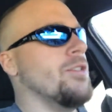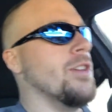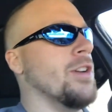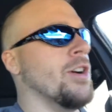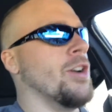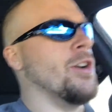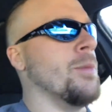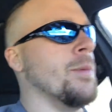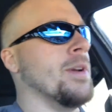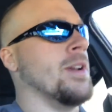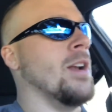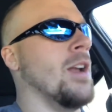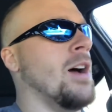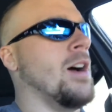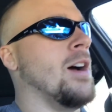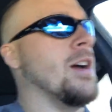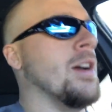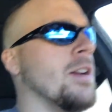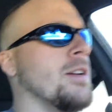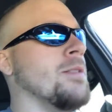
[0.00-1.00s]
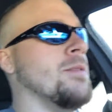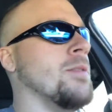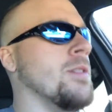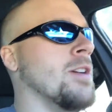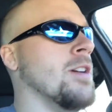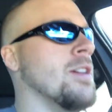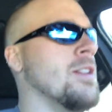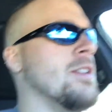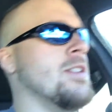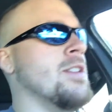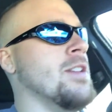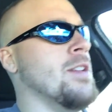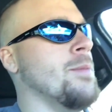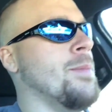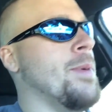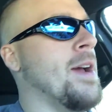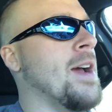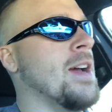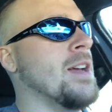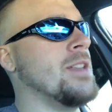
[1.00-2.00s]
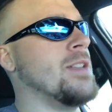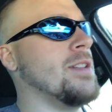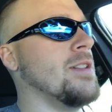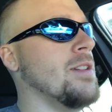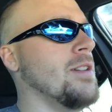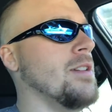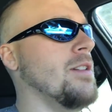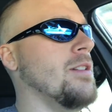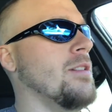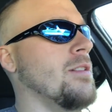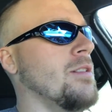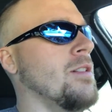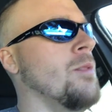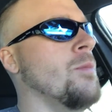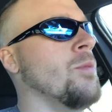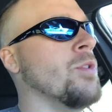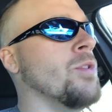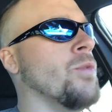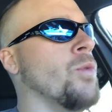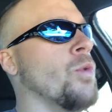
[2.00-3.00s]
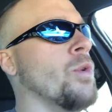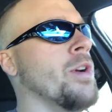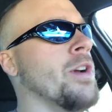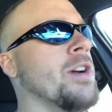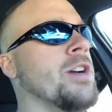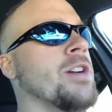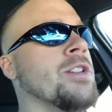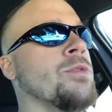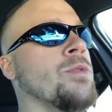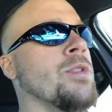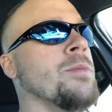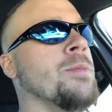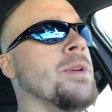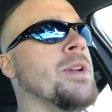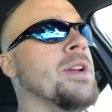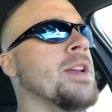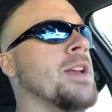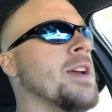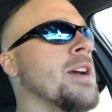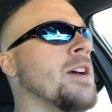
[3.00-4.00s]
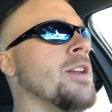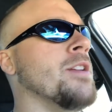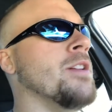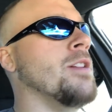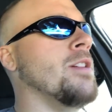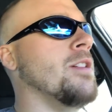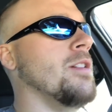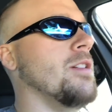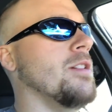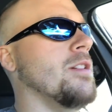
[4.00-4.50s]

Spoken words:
hurt me a lot, because in the past almost 4 years we've been together,